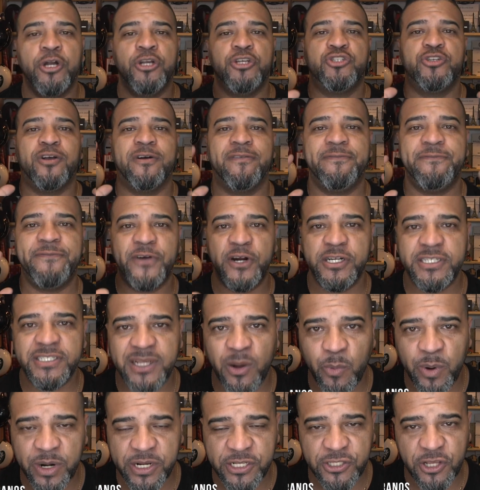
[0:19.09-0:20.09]
So first, I
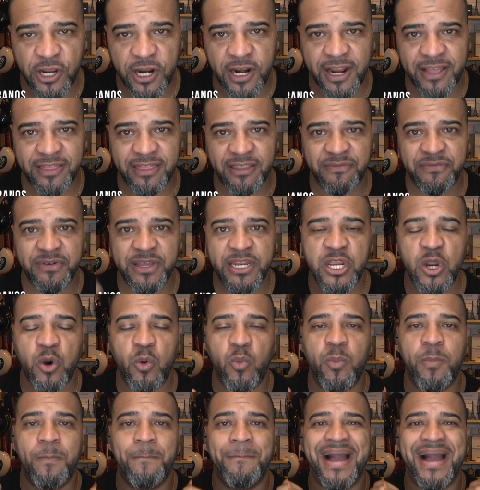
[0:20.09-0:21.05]
wanna start out the video